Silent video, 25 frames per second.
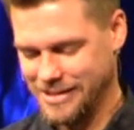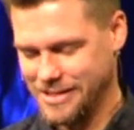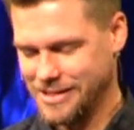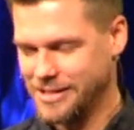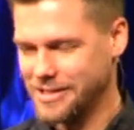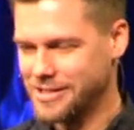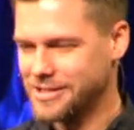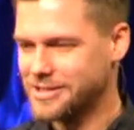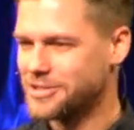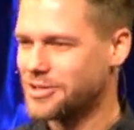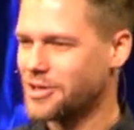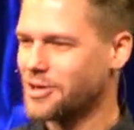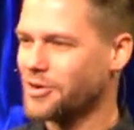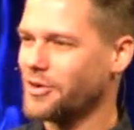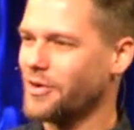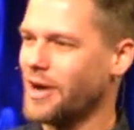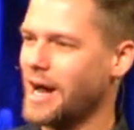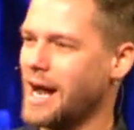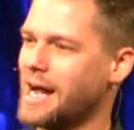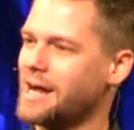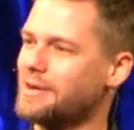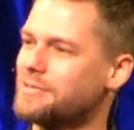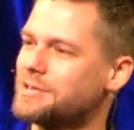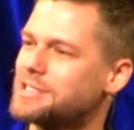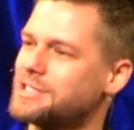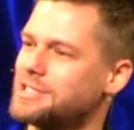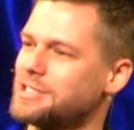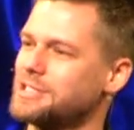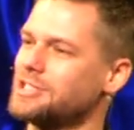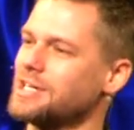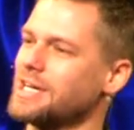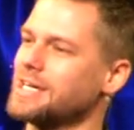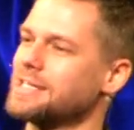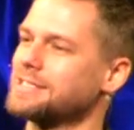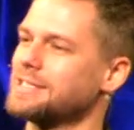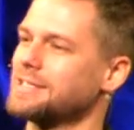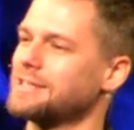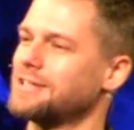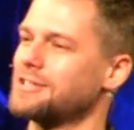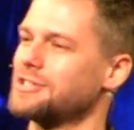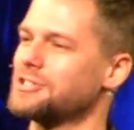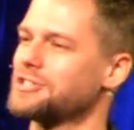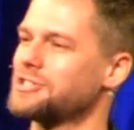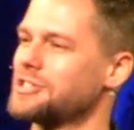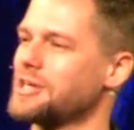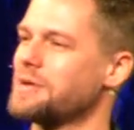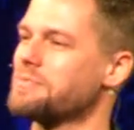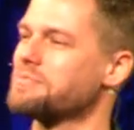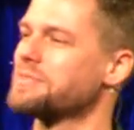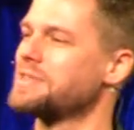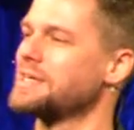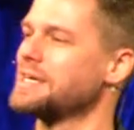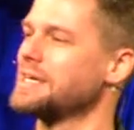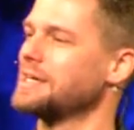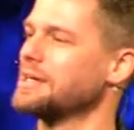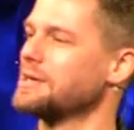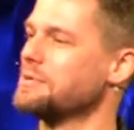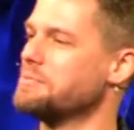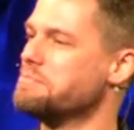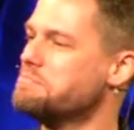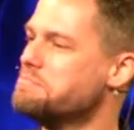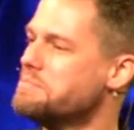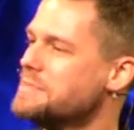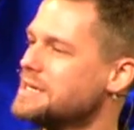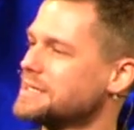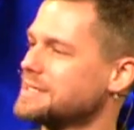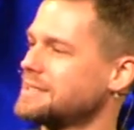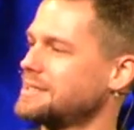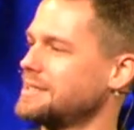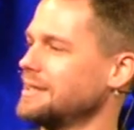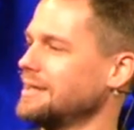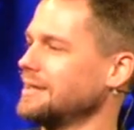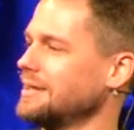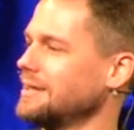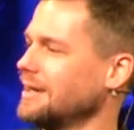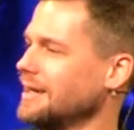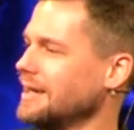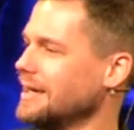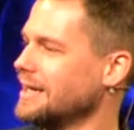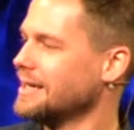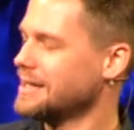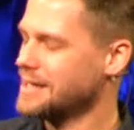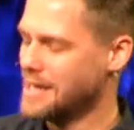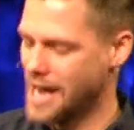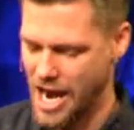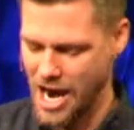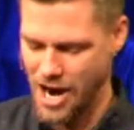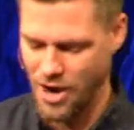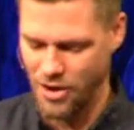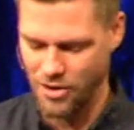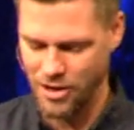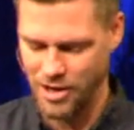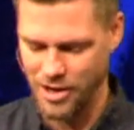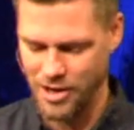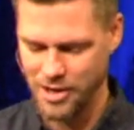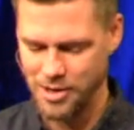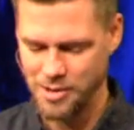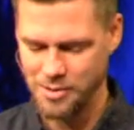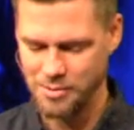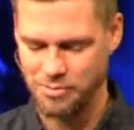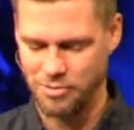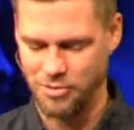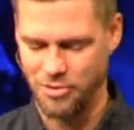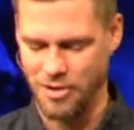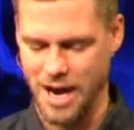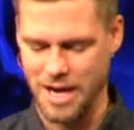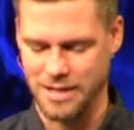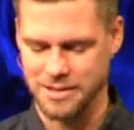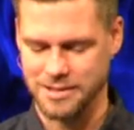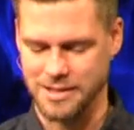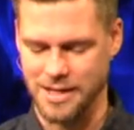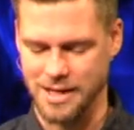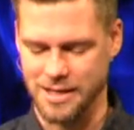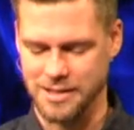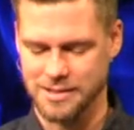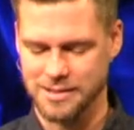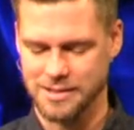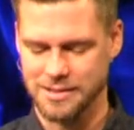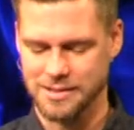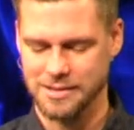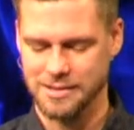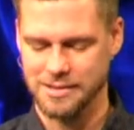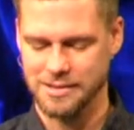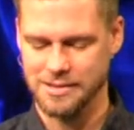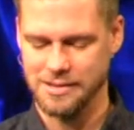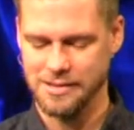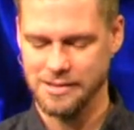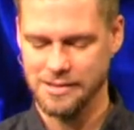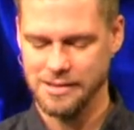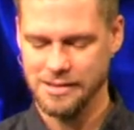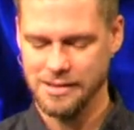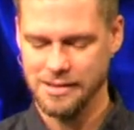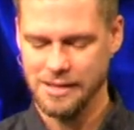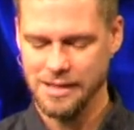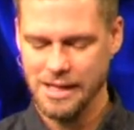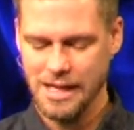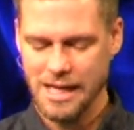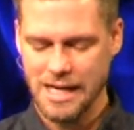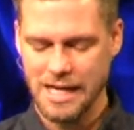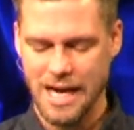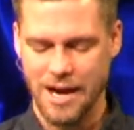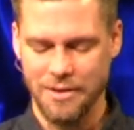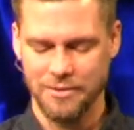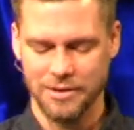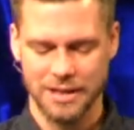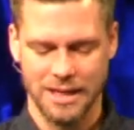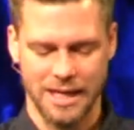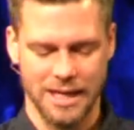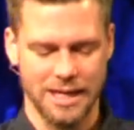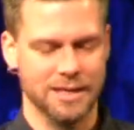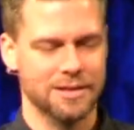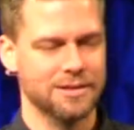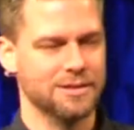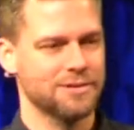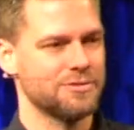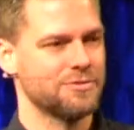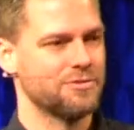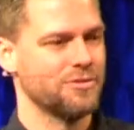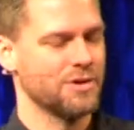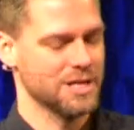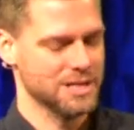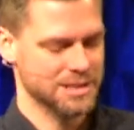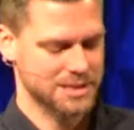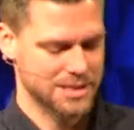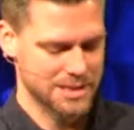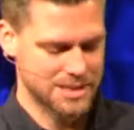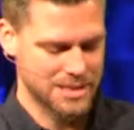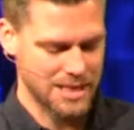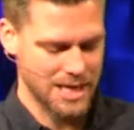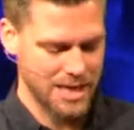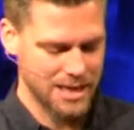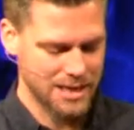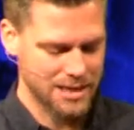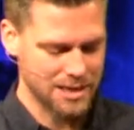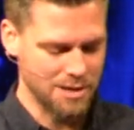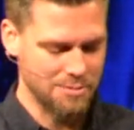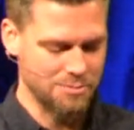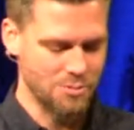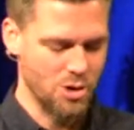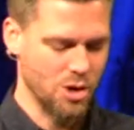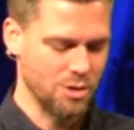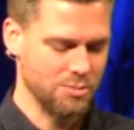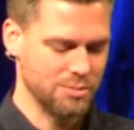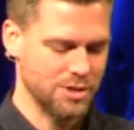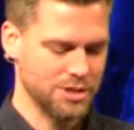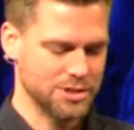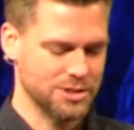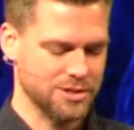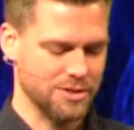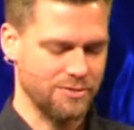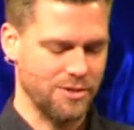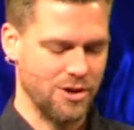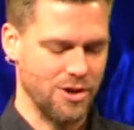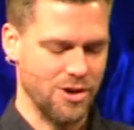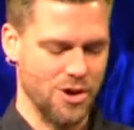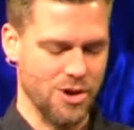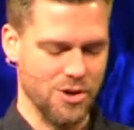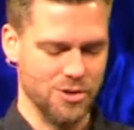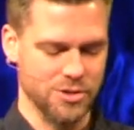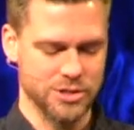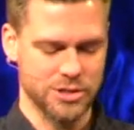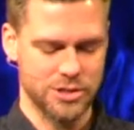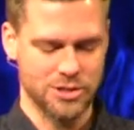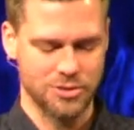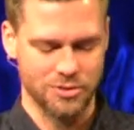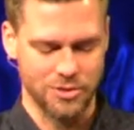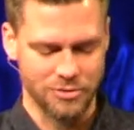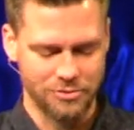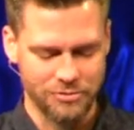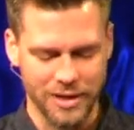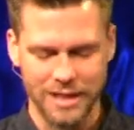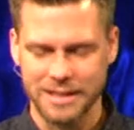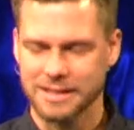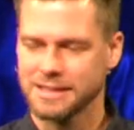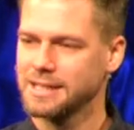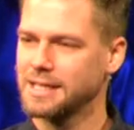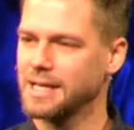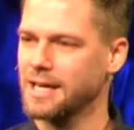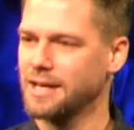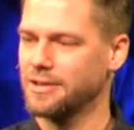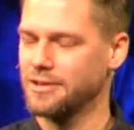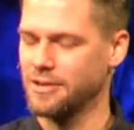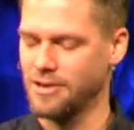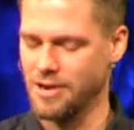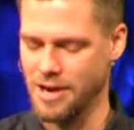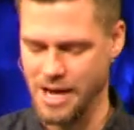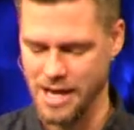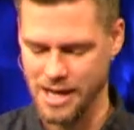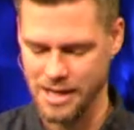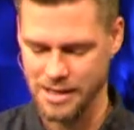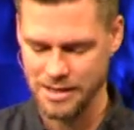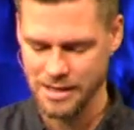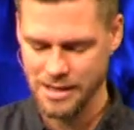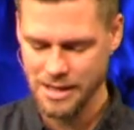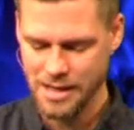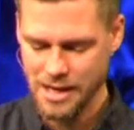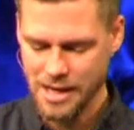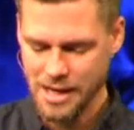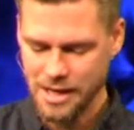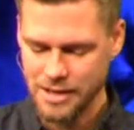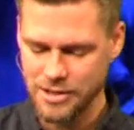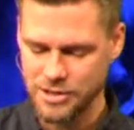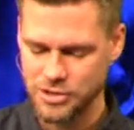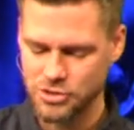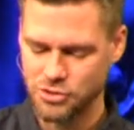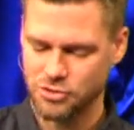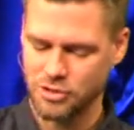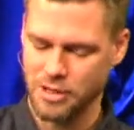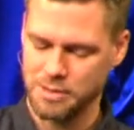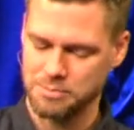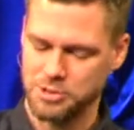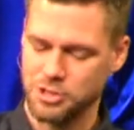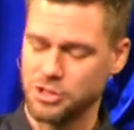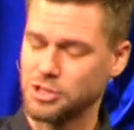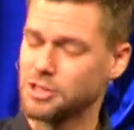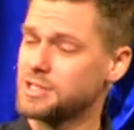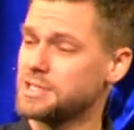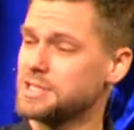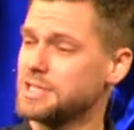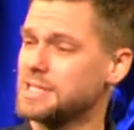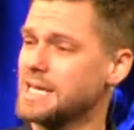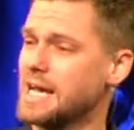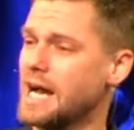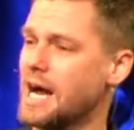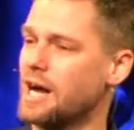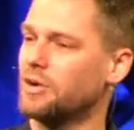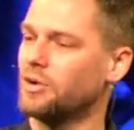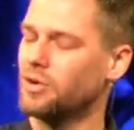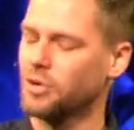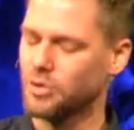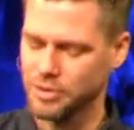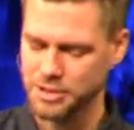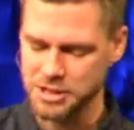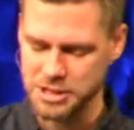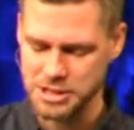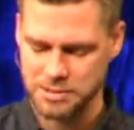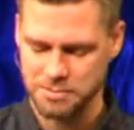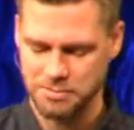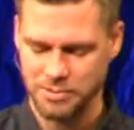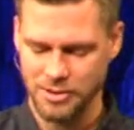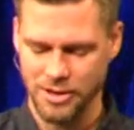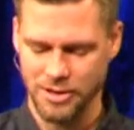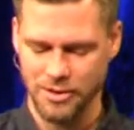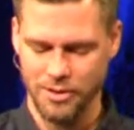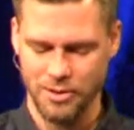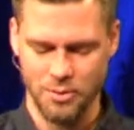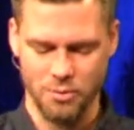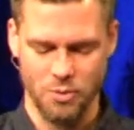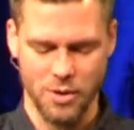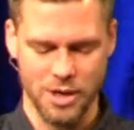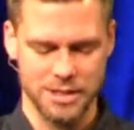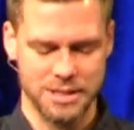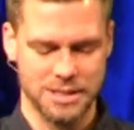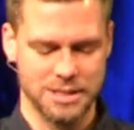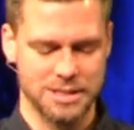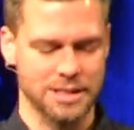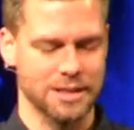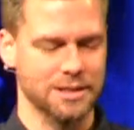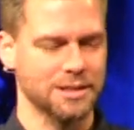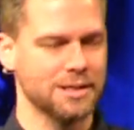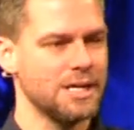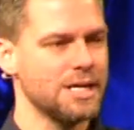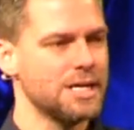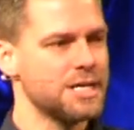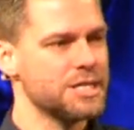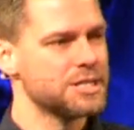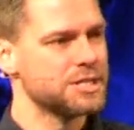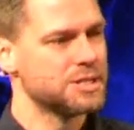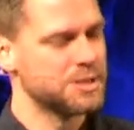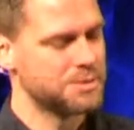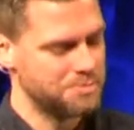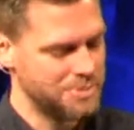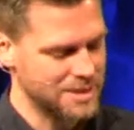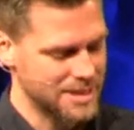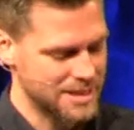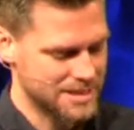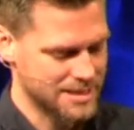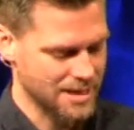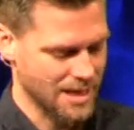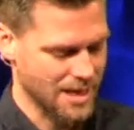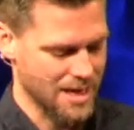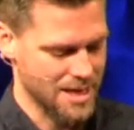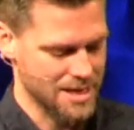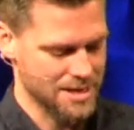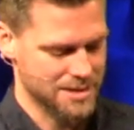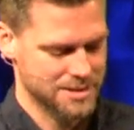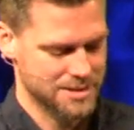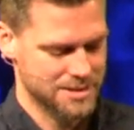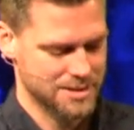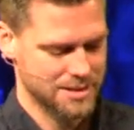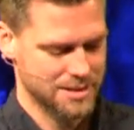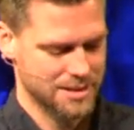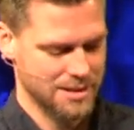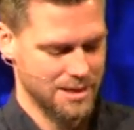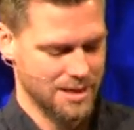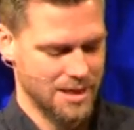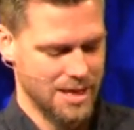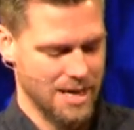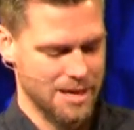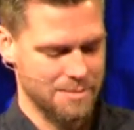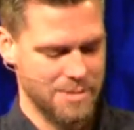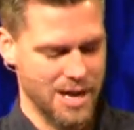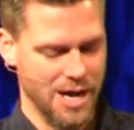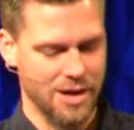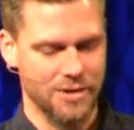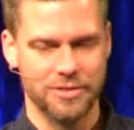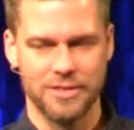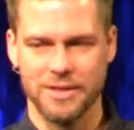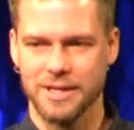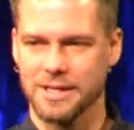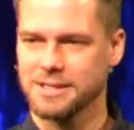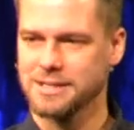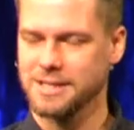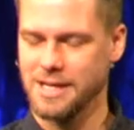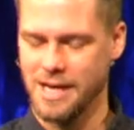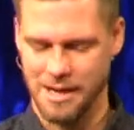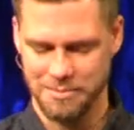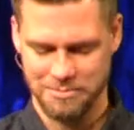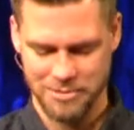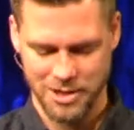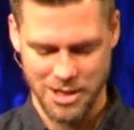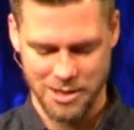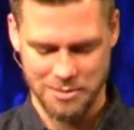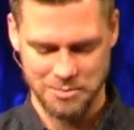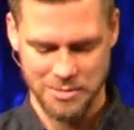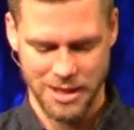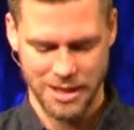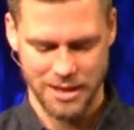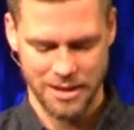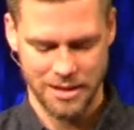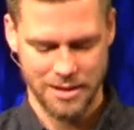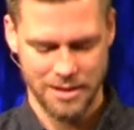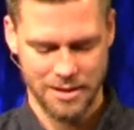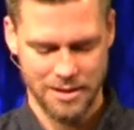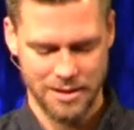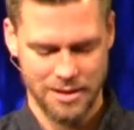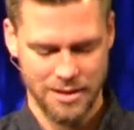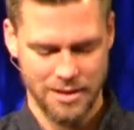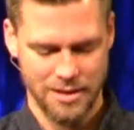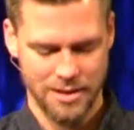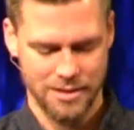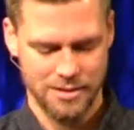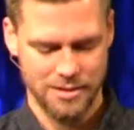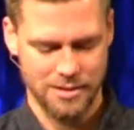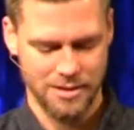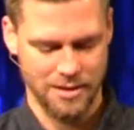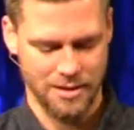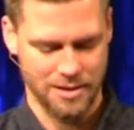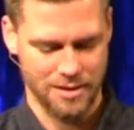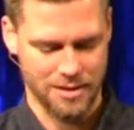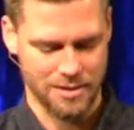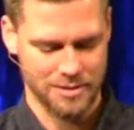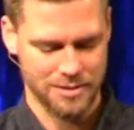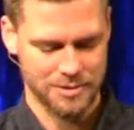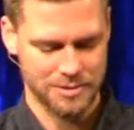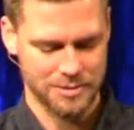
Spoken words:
So I would suggest that there's something missing in our process. And I would like for us to take a moment of our own to reflect together on the scripture and see how Holy Spirit wants to speak to us about this upcoming year.